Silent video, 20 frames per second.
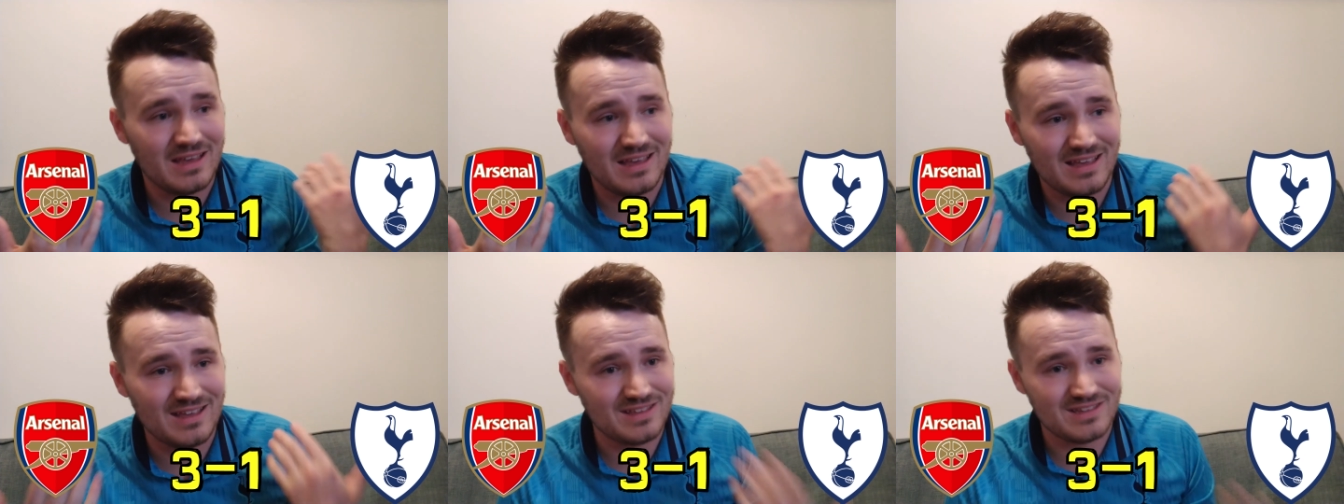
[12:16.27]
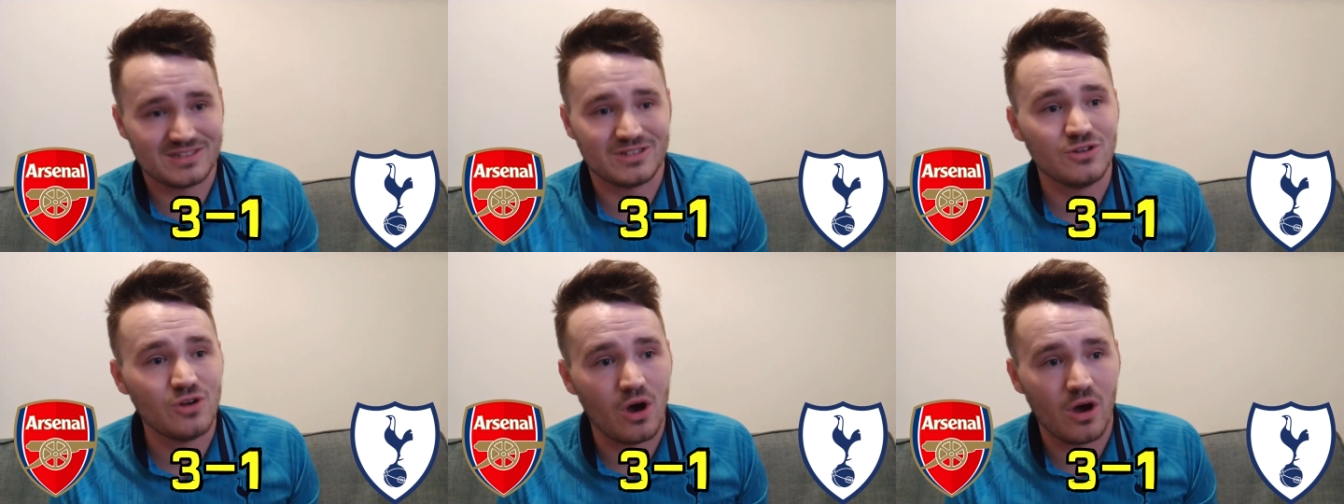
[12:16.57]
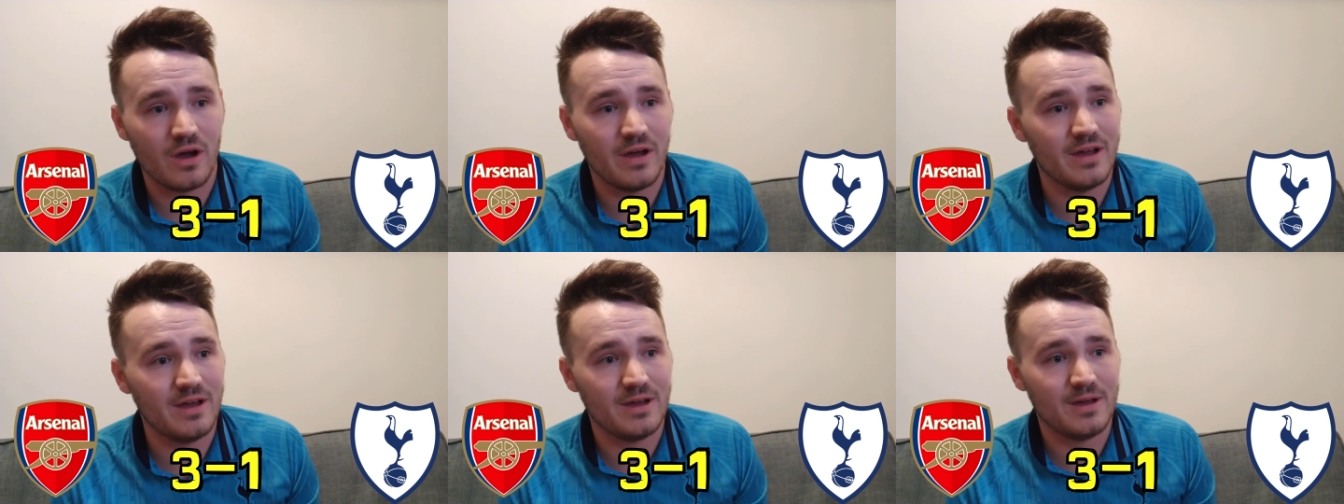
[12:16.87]
it's
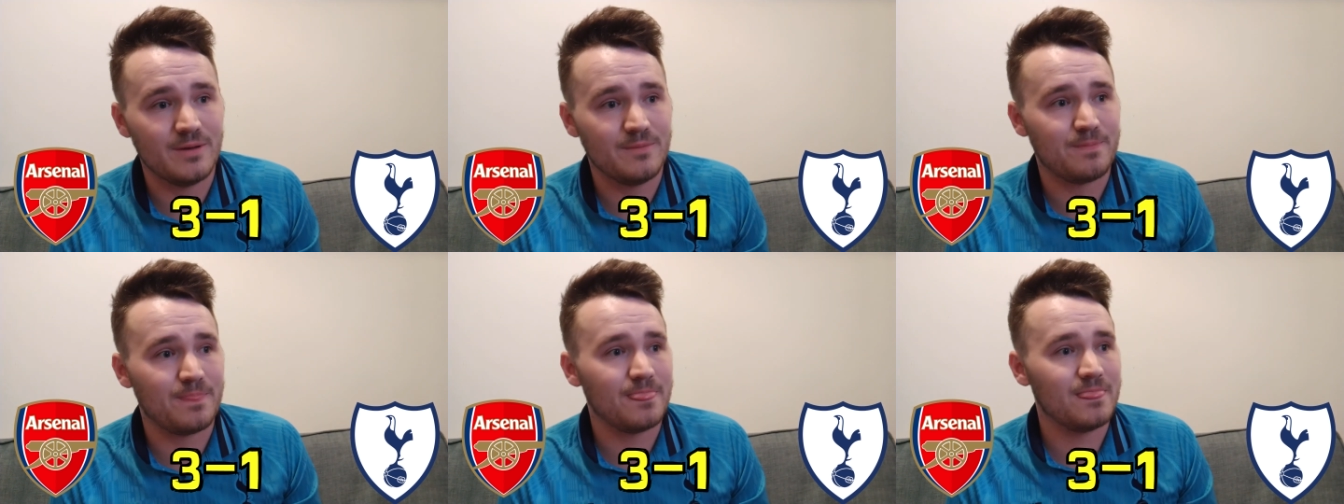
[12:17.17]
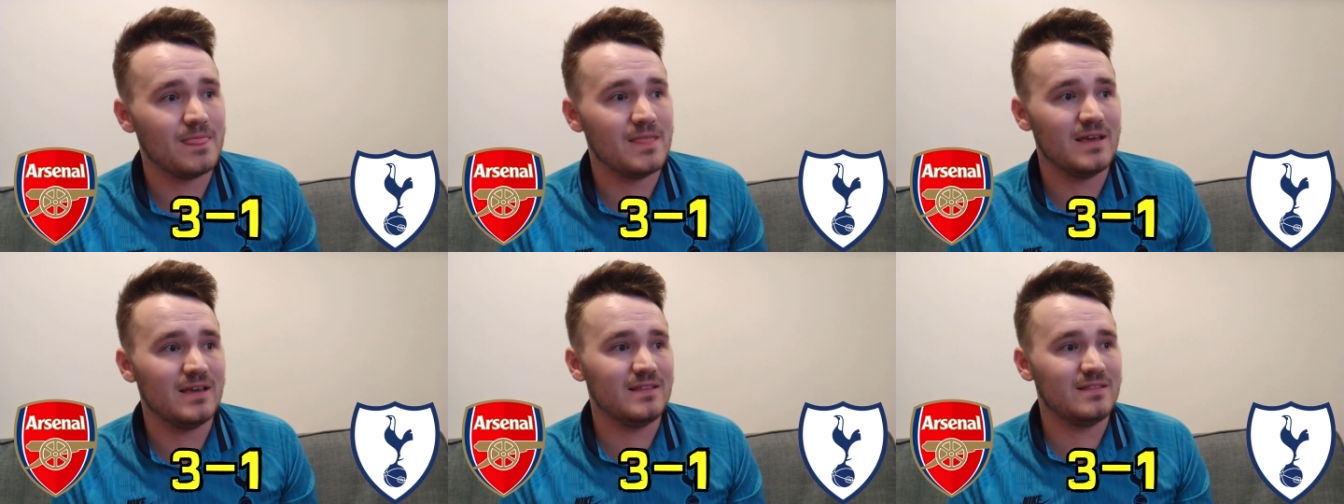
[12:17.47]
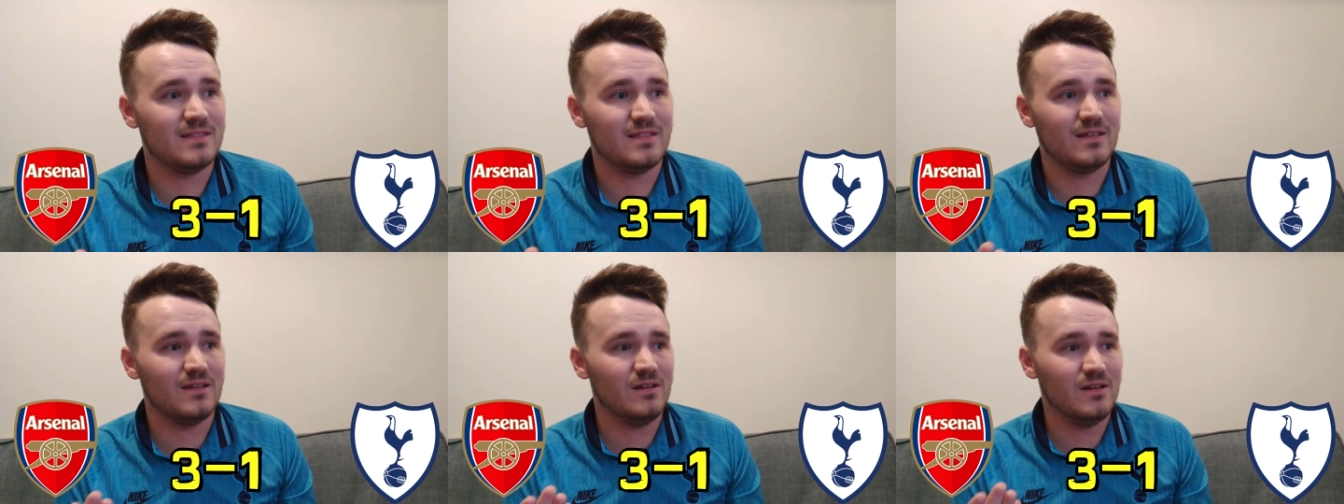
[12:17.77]
not a.
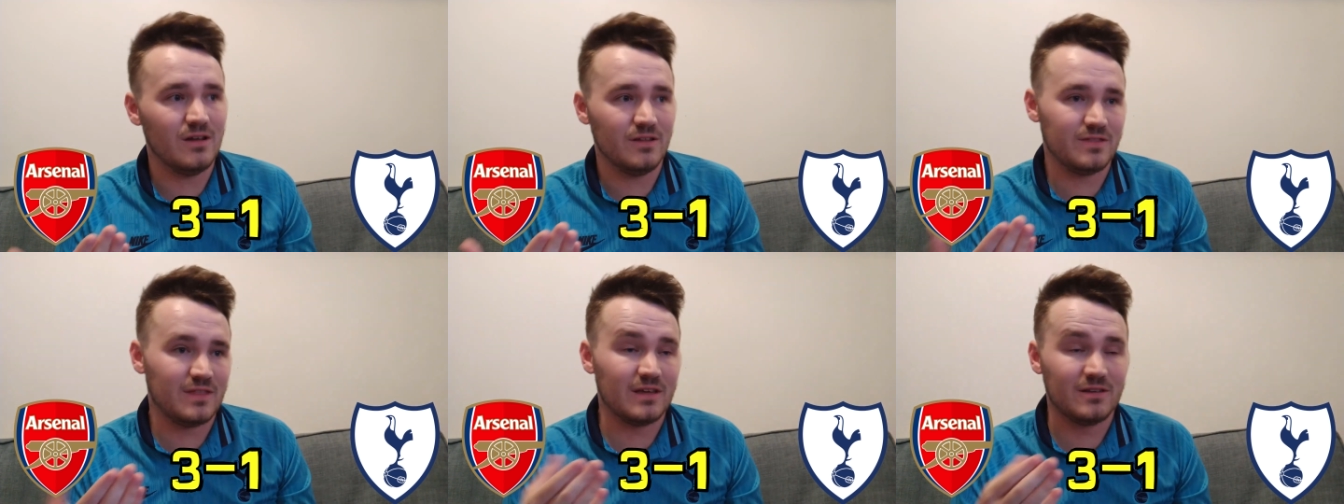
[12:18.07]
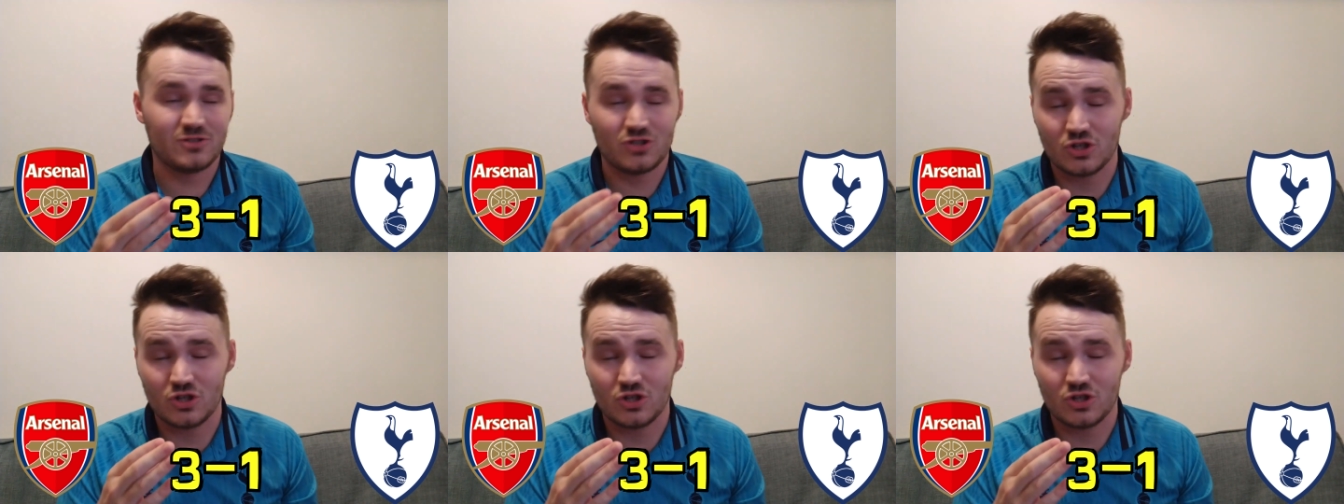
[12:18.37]
It,